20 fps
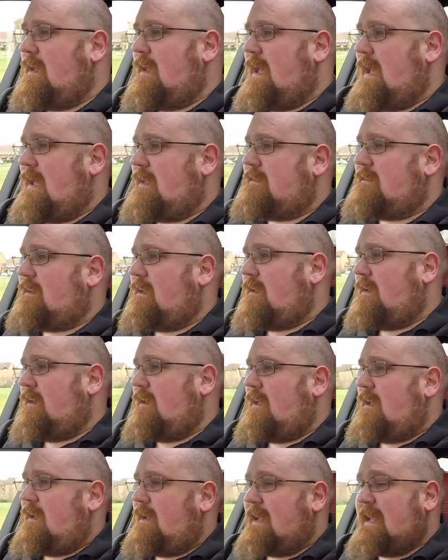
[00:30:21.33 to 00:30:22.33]
and
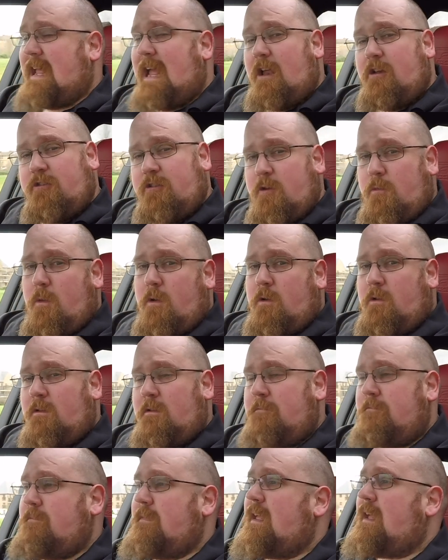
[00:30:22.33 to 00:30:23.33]
I'll catch you
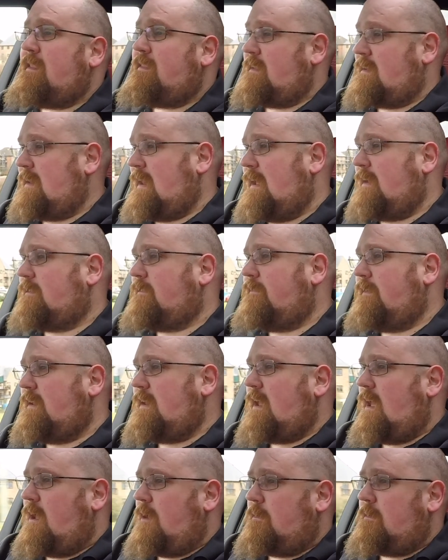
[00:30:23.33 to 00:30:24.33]
all in the next
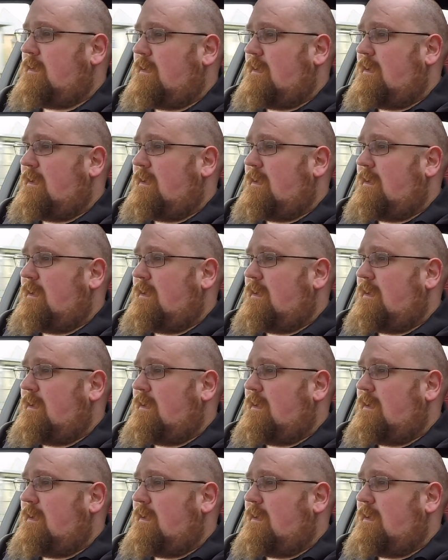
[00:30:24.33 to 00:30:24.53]
video.